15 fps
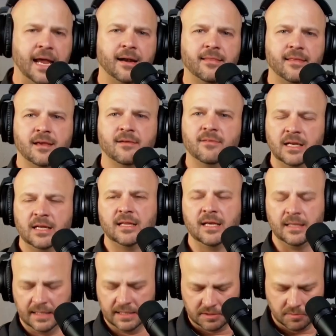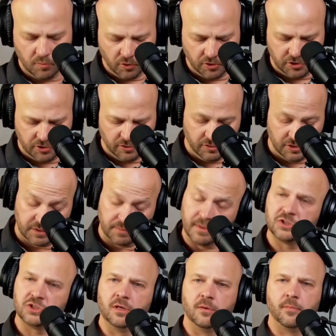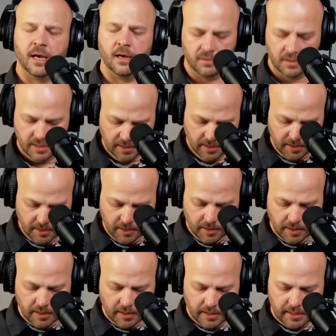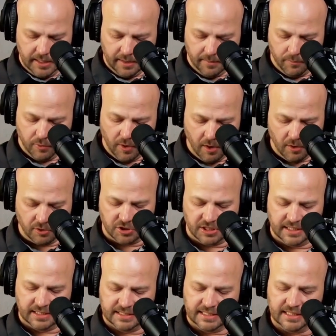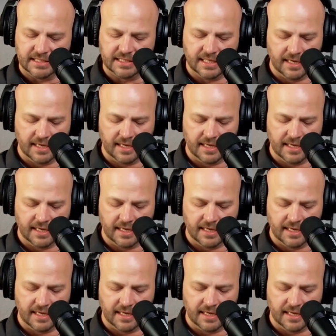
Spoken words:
can't think of anything that's more true, especially about the approach. And it's